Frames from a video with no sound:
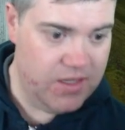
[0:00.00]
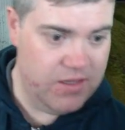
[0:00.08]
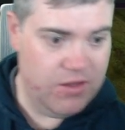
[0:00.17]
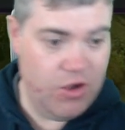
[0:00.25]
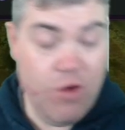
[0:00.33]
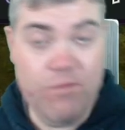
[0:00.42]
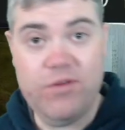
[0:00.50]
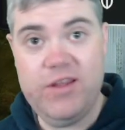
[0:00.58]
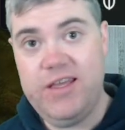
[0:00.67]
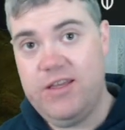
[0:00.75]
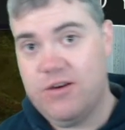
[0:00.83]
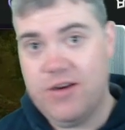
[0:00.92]
Hopefully
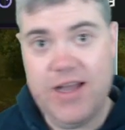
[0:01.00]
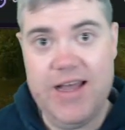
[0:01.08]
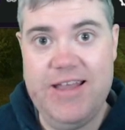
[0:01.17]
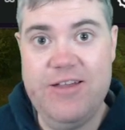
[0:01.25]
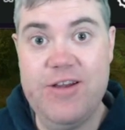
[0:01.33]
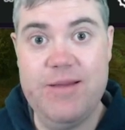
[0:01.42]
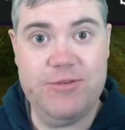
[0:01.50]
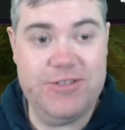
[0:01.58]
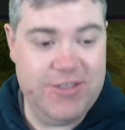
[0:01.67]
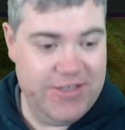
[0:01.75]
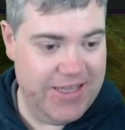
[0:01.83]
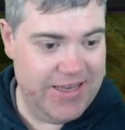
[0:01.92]
you're able
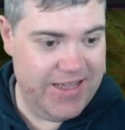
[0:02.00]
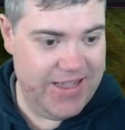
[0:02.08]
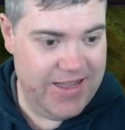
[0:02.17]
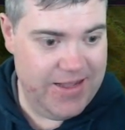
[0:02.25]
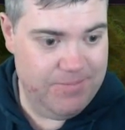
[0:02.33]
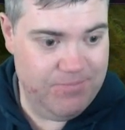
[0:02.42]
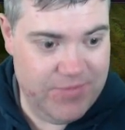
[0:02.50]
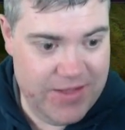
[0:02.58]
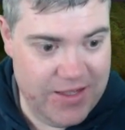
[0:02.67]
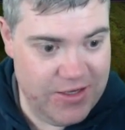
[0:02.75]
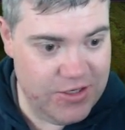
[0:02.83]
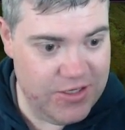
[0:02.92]
to get a
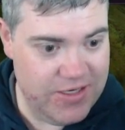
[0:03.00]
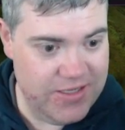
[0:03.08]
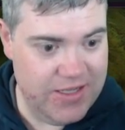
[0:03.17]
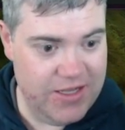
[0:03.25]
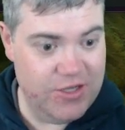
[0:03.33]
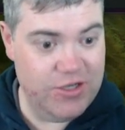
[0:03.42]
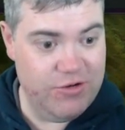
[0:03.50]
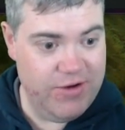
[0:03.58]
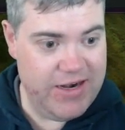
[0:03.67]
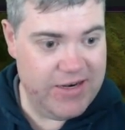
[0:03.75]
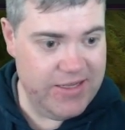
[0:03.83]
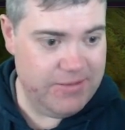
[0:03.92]
good grade
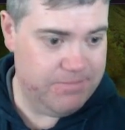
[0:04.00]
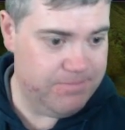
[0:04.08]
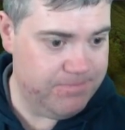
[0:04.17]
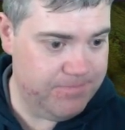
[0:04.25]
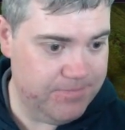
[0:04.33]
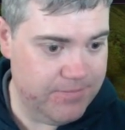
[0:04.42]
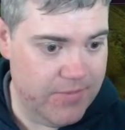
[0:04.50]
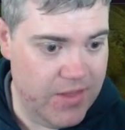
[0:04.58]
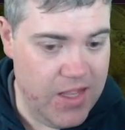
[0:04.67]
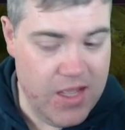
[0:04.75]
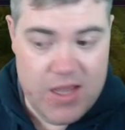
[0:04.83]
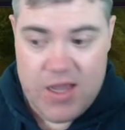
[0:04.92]
on it.
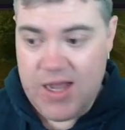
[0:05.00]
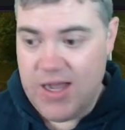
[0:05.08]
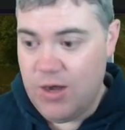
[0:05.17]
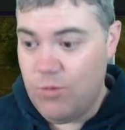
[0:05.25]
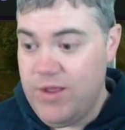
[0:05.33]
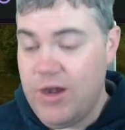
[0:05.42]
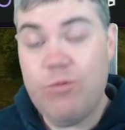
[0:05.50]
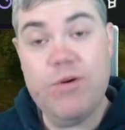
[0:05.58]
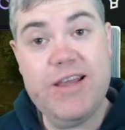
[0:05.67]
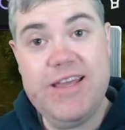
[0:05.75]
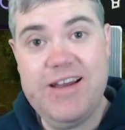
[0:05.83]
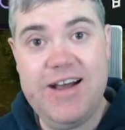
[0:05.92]
We are
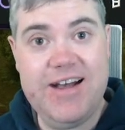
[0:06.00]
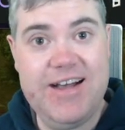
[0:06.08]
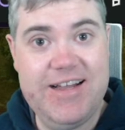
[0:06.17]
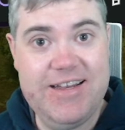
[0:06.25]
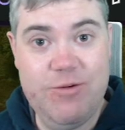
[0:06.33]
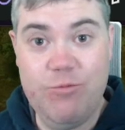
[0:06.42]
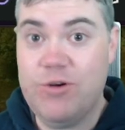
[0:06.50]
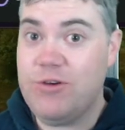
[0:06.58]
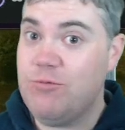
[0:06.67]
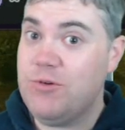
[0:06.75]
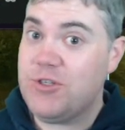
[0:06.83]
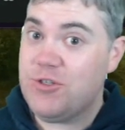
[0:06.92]
working on
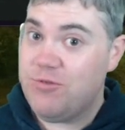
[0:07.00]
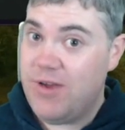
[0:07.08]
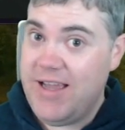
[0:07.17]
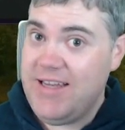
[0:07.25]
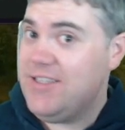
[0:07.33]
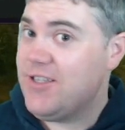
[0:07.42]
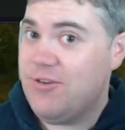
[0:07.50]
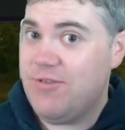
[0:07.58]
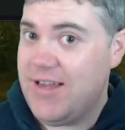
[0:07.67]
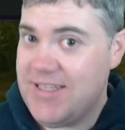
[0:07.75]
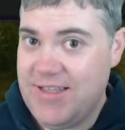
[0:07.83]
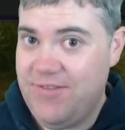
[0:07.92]
we're trying to
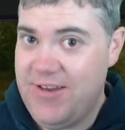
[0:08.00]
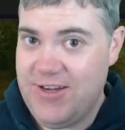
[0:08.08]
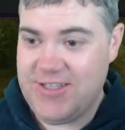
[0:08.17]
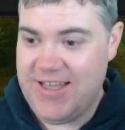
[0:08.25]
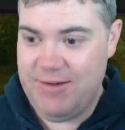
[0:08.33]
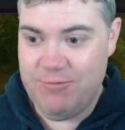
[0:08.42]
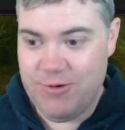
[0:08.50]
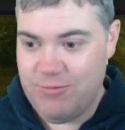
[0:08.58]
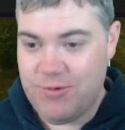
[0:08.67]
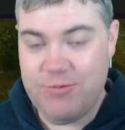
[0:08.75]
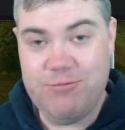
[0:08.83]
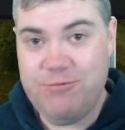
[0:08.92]
cross the finish line. We're
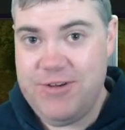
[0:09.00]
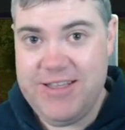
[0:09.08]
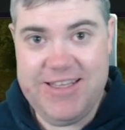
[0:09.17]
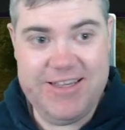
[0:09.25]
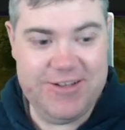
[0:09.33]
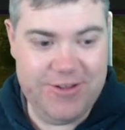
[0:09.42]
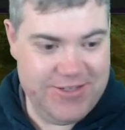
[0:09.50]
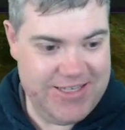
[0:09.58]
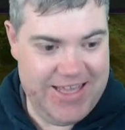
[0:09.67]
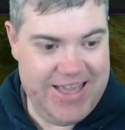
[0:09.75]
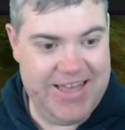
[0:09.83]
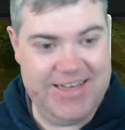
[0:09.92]
really close to
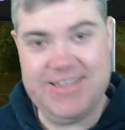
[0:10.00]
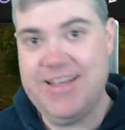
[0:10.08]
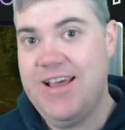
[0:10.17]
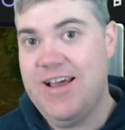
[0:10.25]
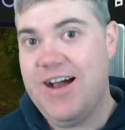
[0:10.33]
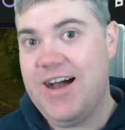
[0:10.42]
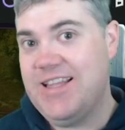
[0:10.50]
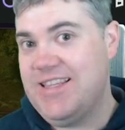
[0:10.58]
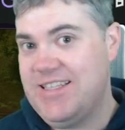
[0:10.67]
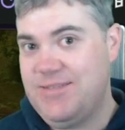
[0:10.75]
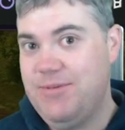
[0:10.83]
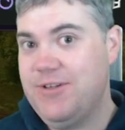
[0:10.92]
the end on
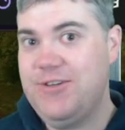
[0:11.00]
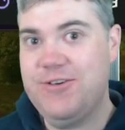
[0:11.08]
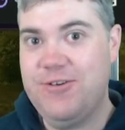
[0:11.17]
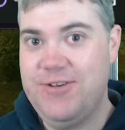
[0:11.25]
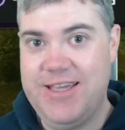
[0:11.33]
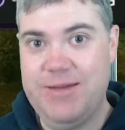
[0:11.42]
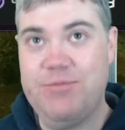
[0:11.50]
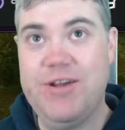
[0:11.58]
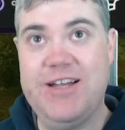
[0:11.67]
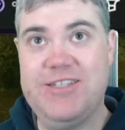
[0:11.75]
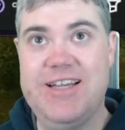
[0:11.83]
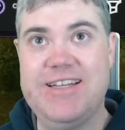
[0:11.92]
this build your own Git
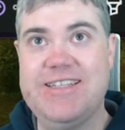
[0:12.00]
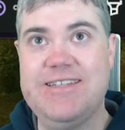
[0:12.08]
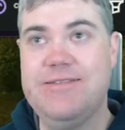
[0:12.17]
project.